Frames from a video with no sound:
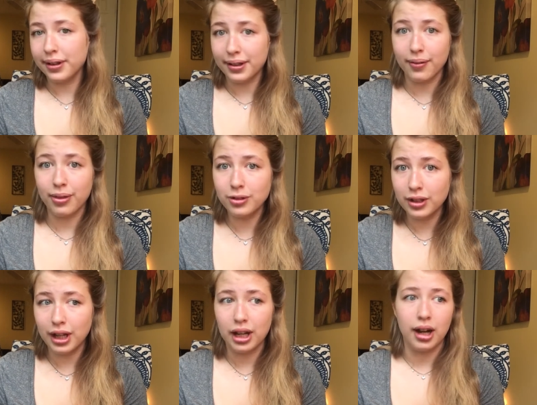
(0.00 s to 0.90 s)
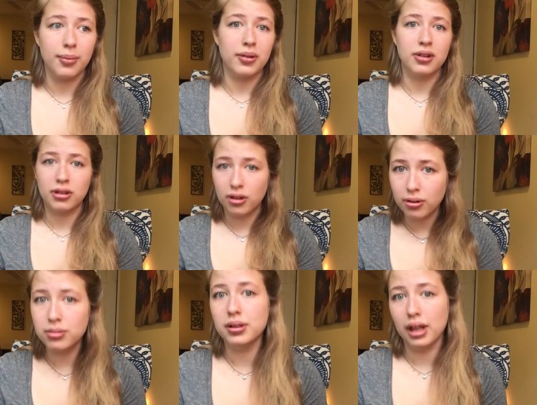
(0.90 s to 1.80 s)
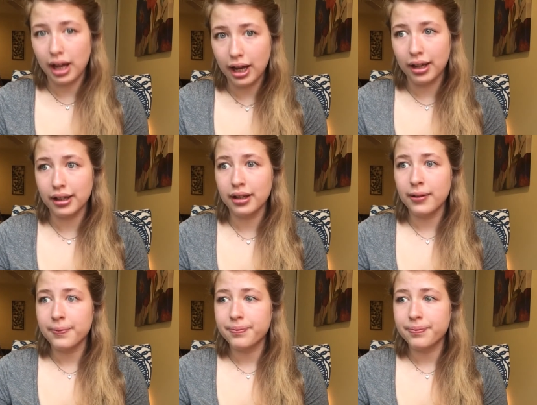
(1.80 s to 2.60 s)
myself through that. I'm so glad